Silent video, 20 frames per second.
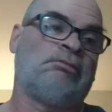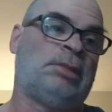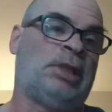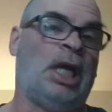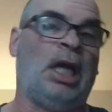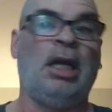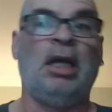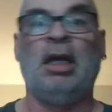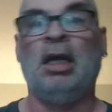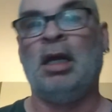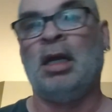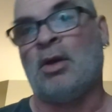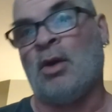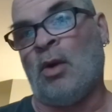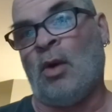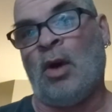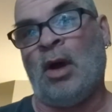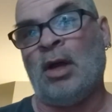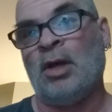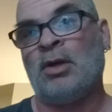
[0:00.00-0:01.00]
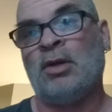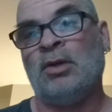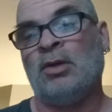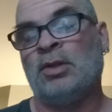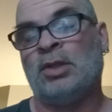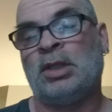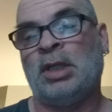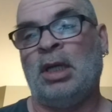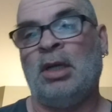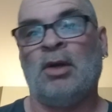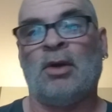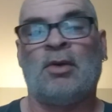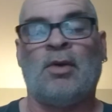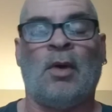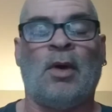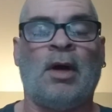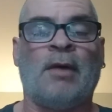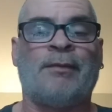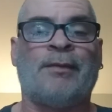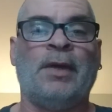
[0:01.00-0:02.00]
Tea, coffee, use tea or
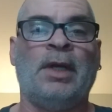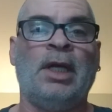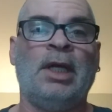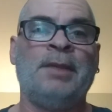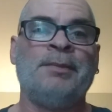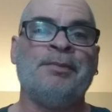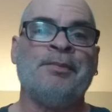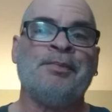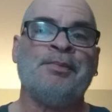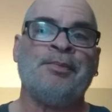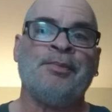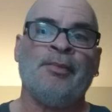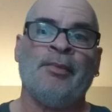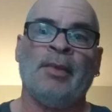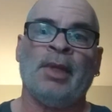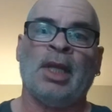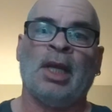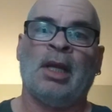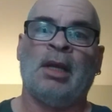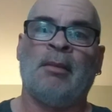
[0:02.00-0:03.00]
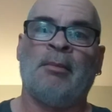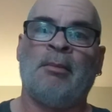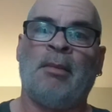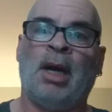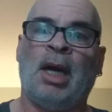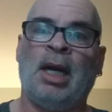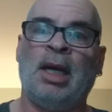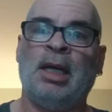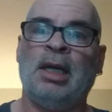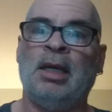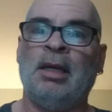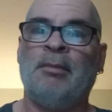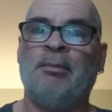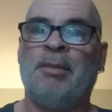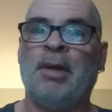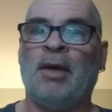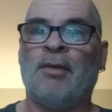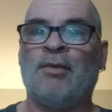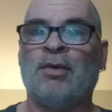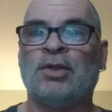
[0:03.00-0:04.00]
coffee. My
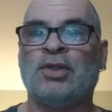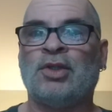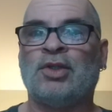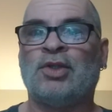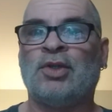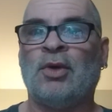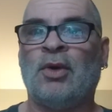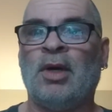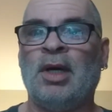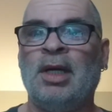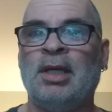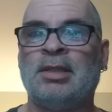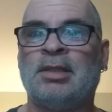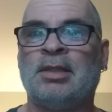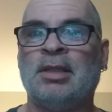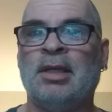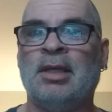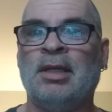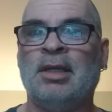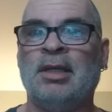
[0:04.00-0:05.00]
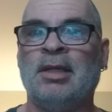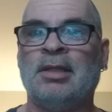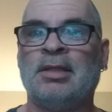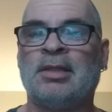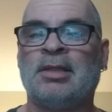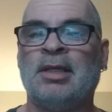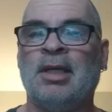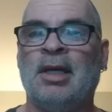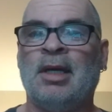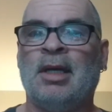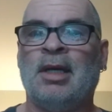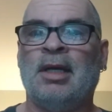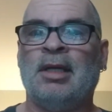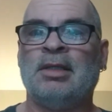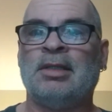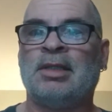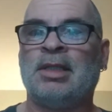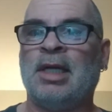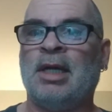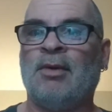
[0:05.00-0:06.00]
beverage of choice is
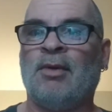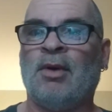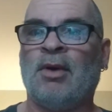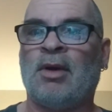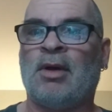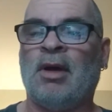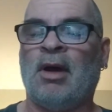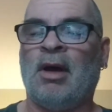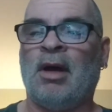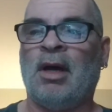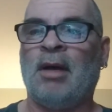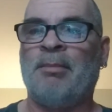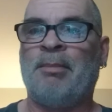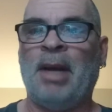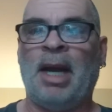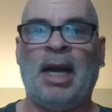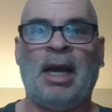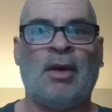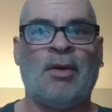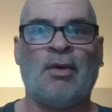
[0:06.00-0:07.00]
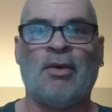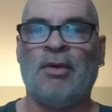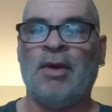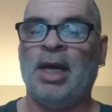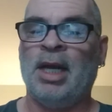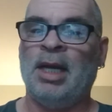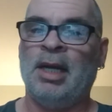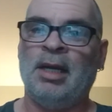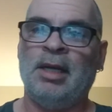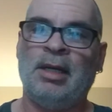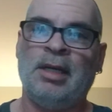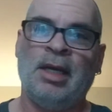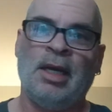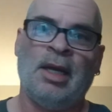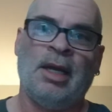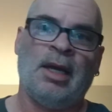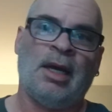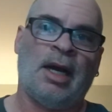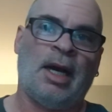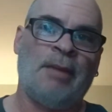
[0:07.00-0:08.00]
zero carb Powerade.
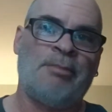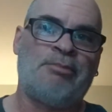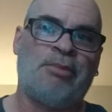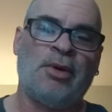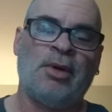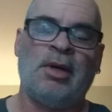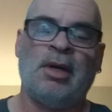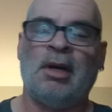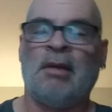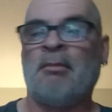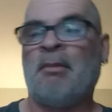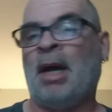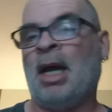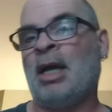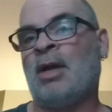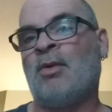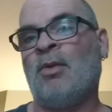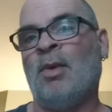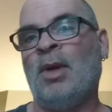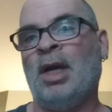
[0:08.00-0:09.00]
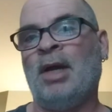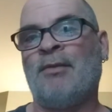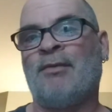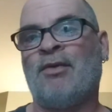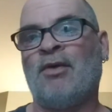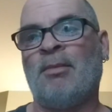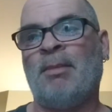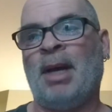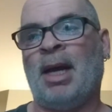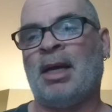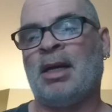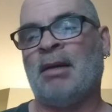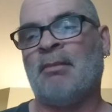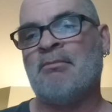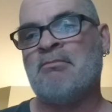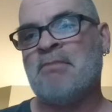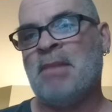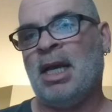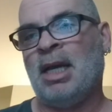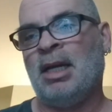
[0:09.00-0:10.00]
I put it in a microwave for about a
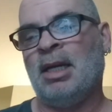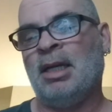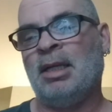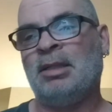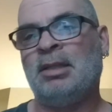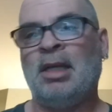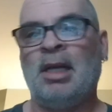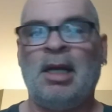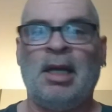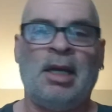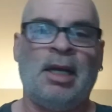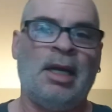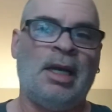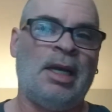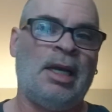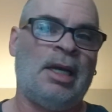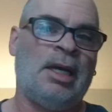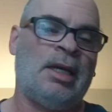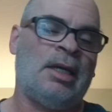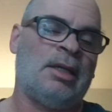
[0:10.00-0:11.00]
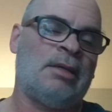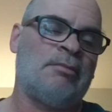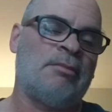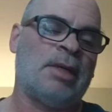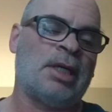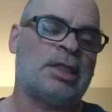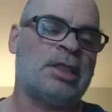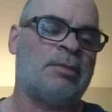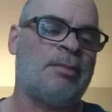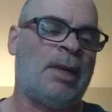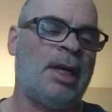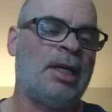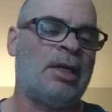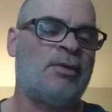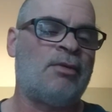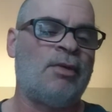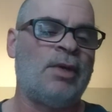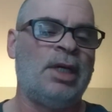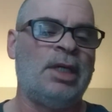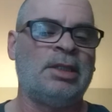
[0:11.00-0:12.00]
minute and mix my
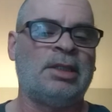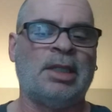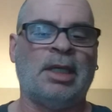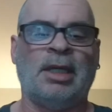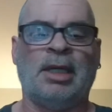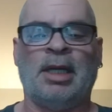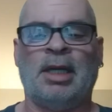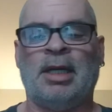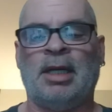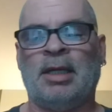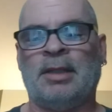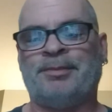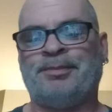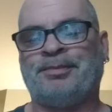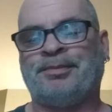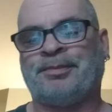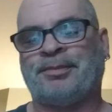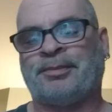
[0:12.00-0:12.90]
creatine in it.